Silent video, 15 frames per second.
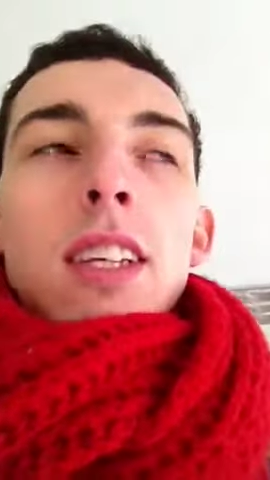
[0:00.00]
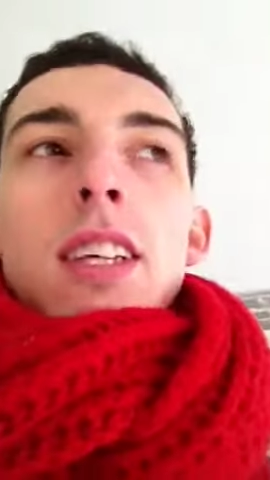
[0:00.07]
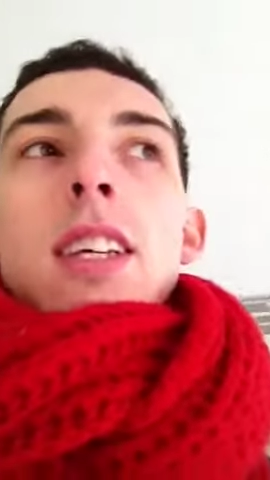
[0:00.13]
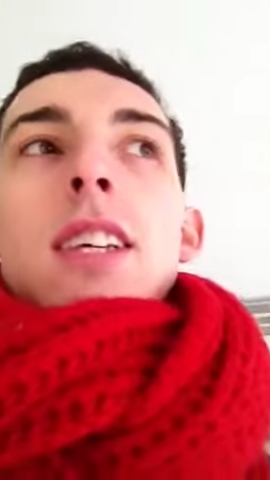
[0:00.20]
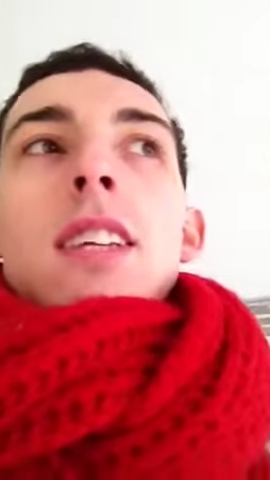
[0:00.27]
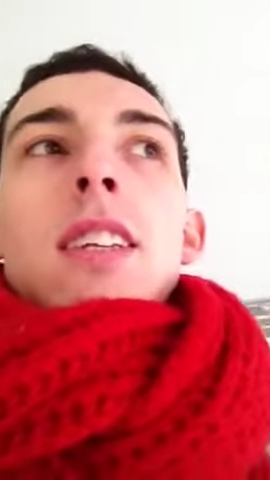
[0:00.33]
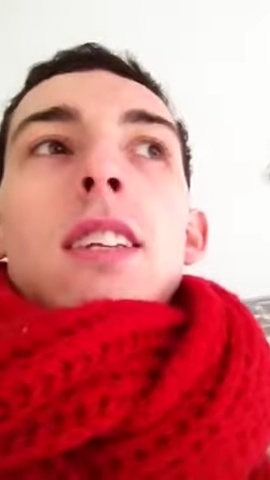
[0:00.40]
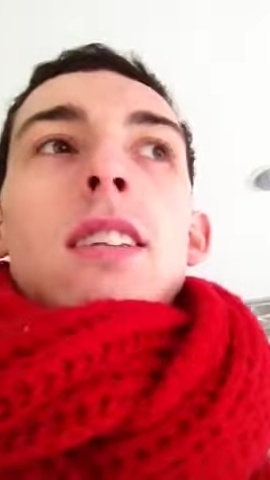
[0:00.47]

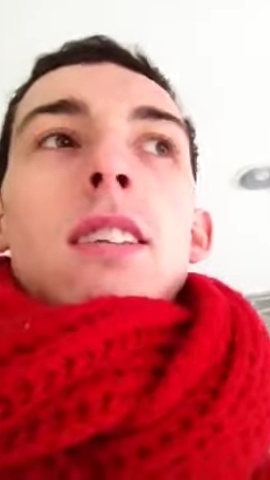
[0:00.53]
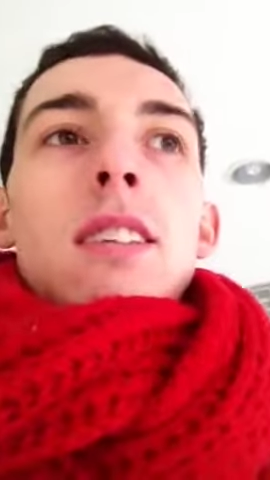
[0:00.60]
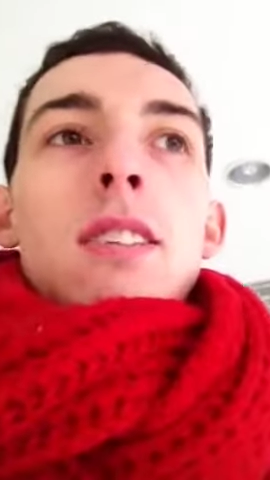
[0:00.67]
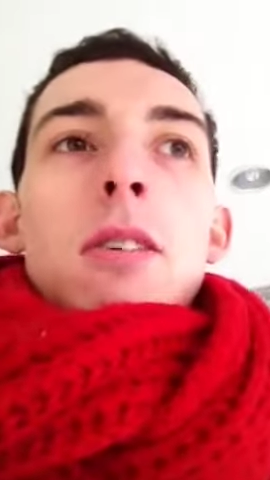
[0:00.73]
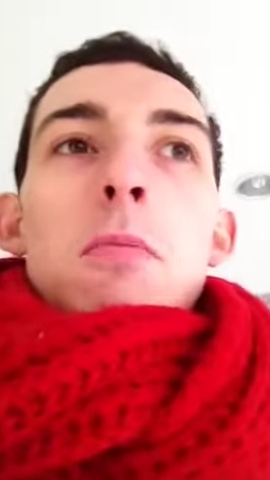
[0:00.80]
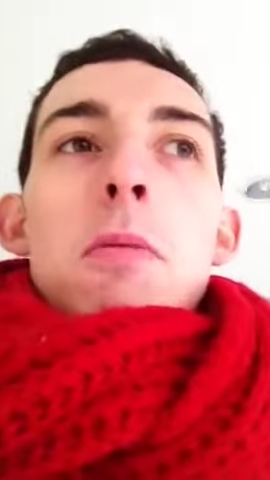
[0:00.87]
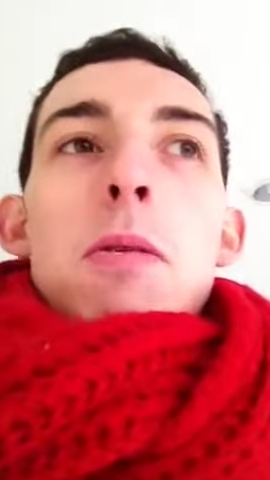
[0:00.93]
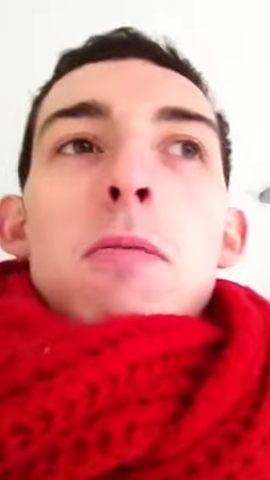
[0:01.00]
and
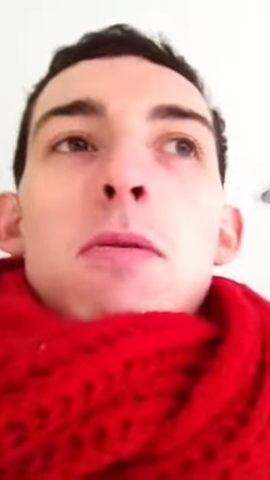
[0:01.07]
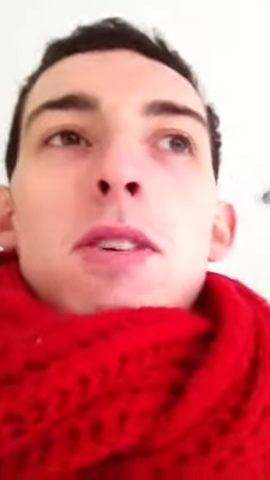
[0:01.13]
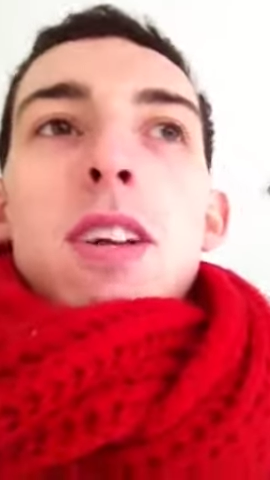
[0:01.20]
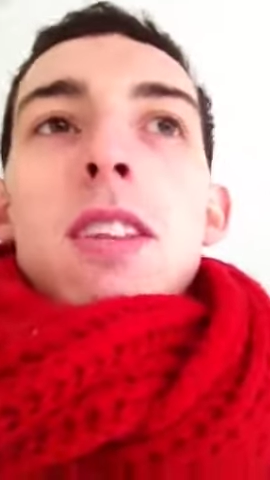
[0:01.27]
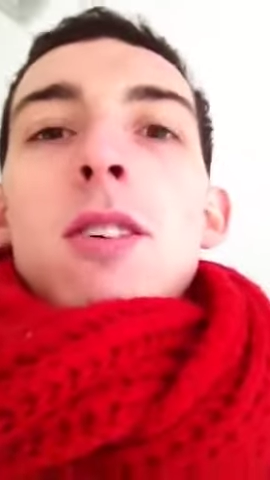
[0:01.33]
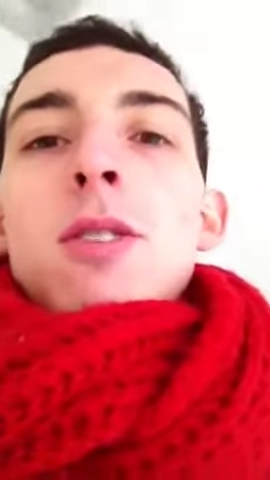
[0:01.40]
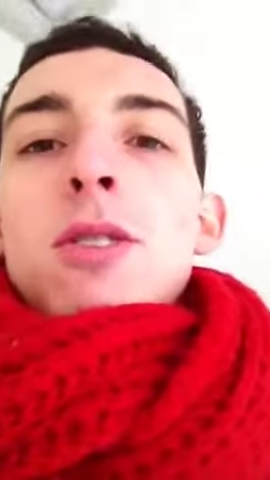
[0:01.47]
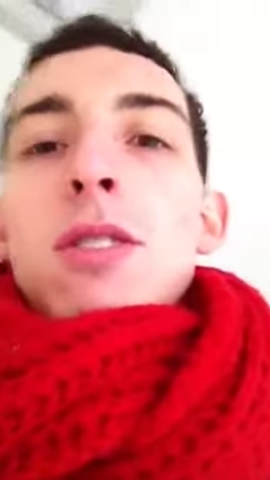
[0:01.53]
there are people
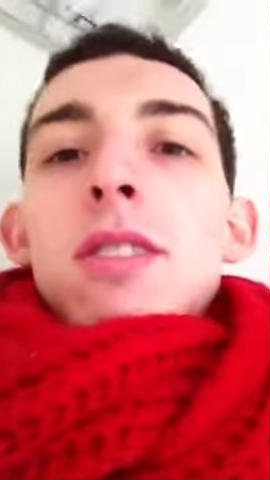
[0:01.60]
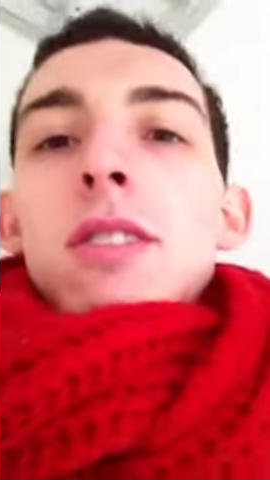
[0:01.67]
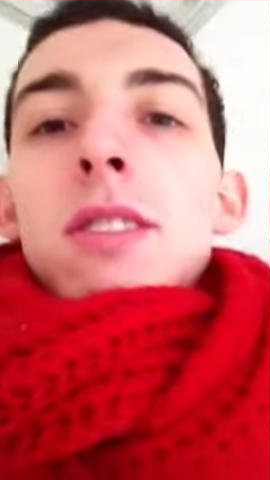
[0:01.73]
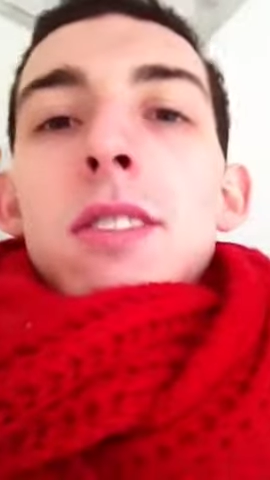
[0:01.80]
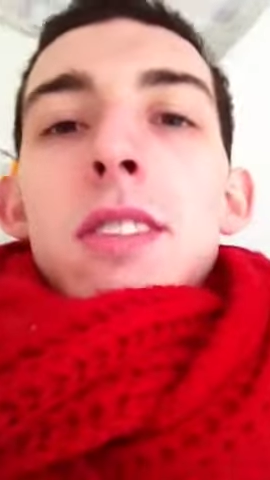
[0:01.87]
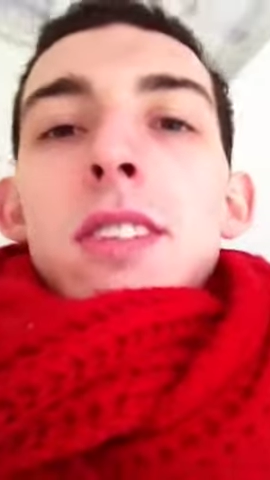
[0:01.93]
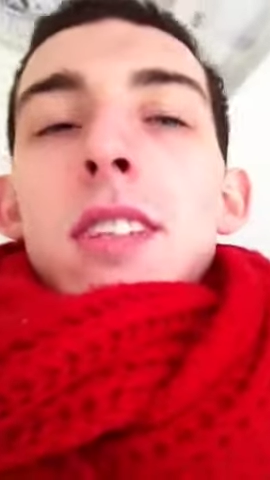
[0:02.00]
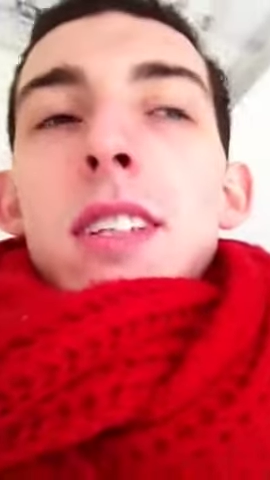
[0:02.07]
in the hall,
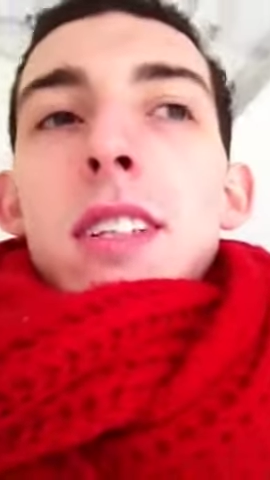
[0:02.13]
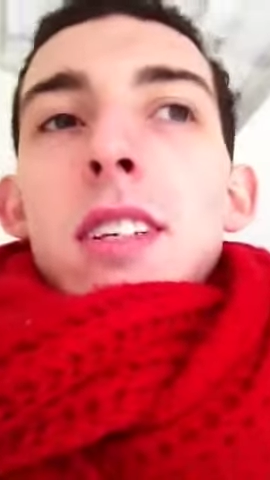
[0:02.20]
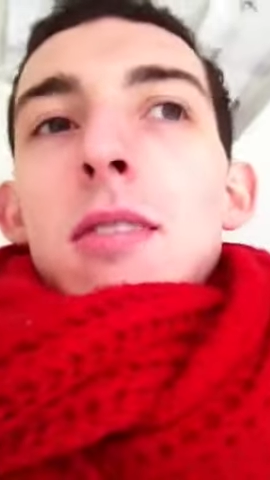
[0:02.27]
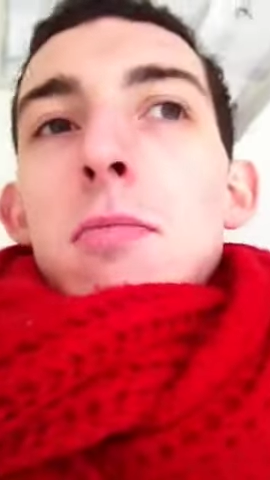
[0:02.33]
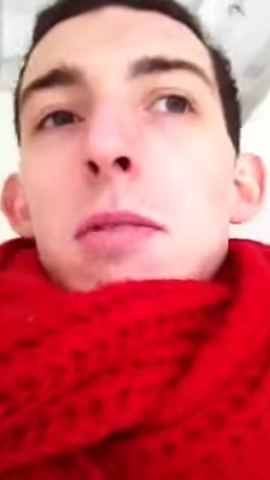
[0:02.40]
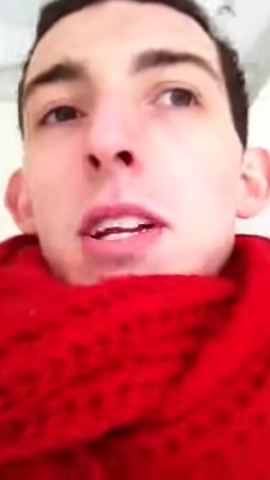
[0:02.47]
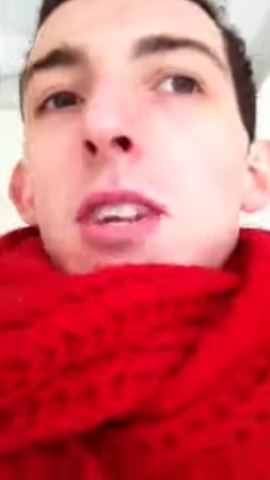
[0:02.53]
but